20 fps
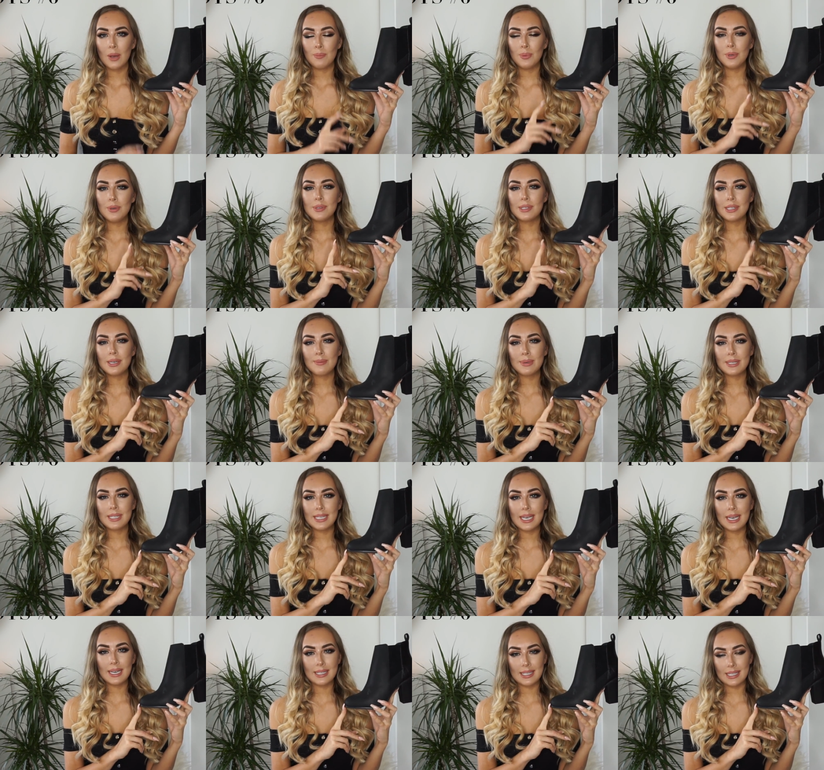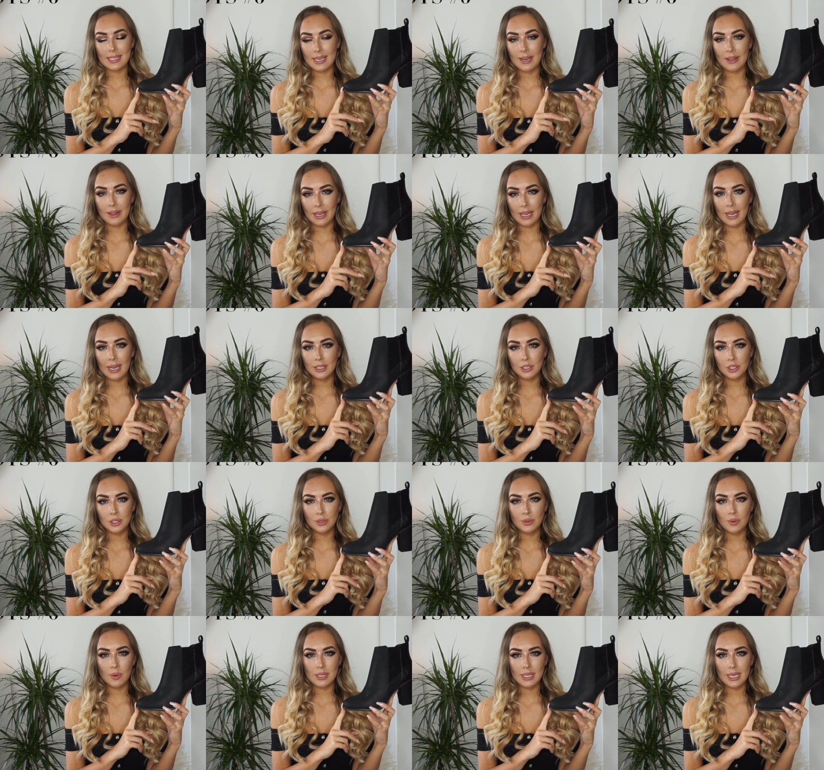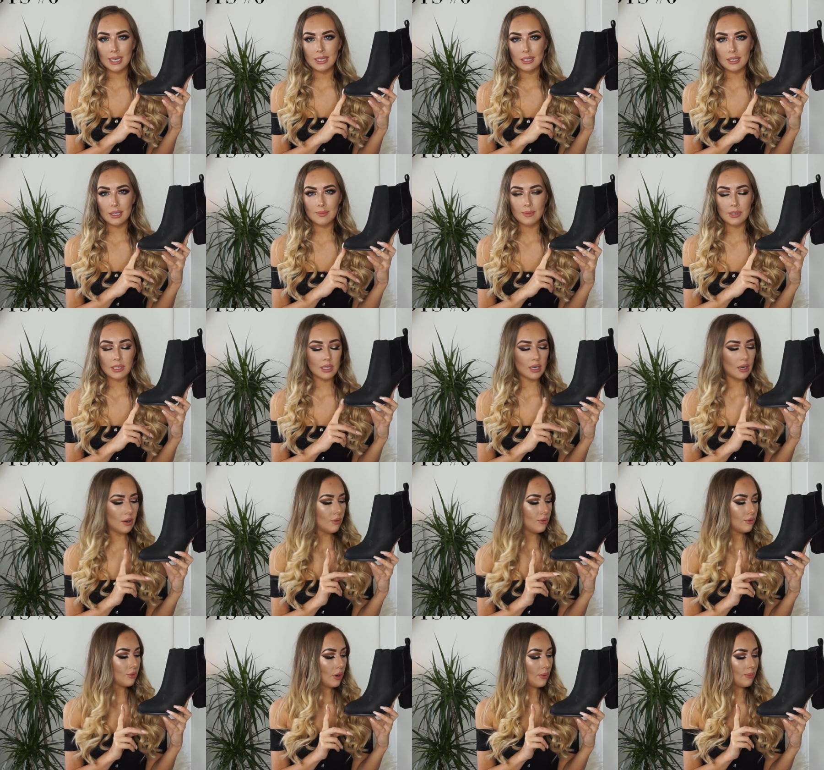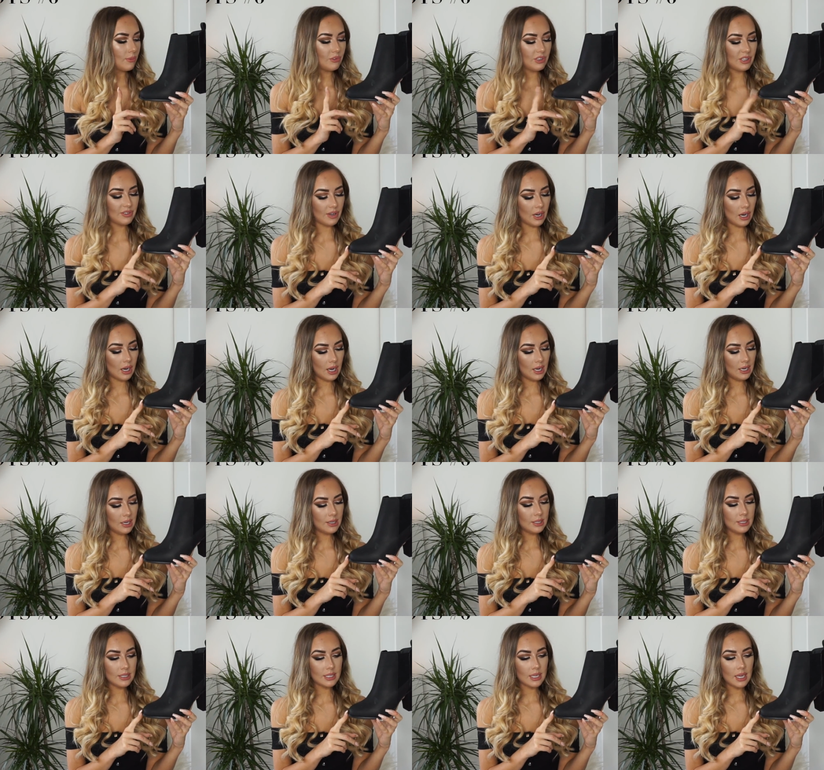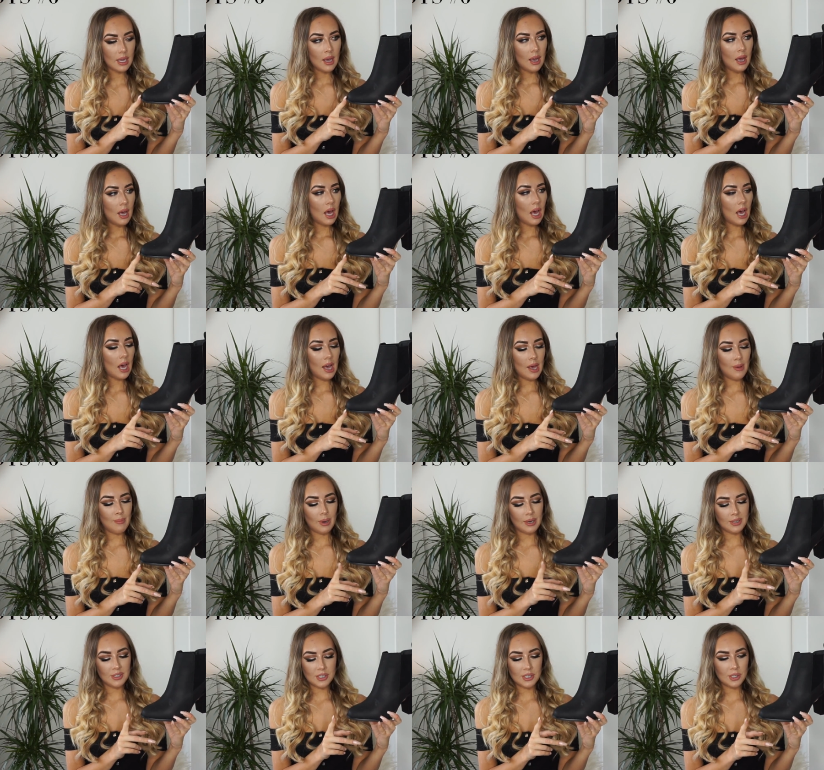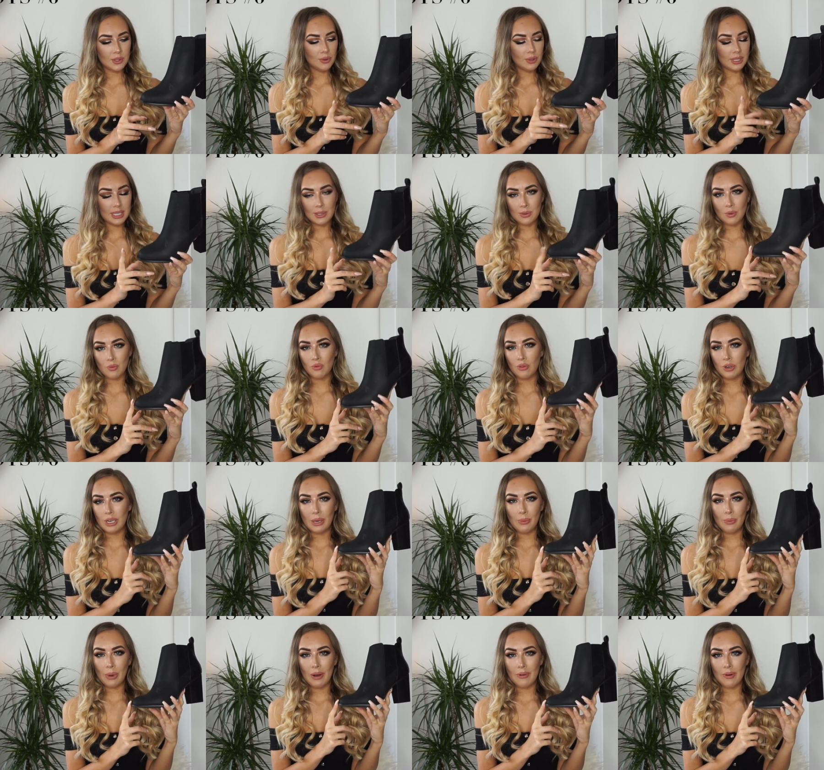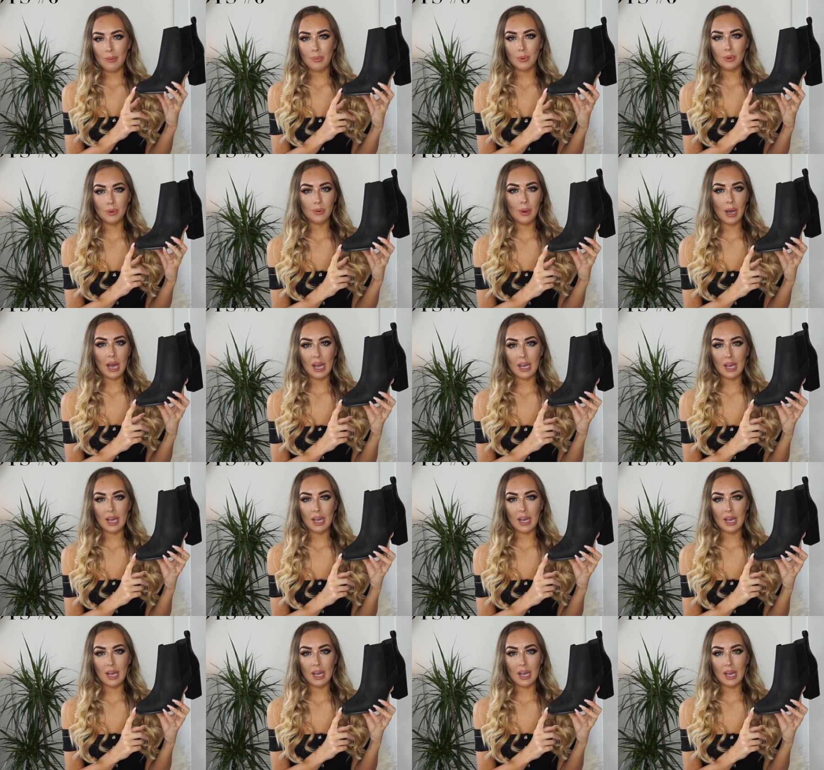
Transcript: Boots number six is another casual daytime style from River Island. Um, I just thought these were really wearable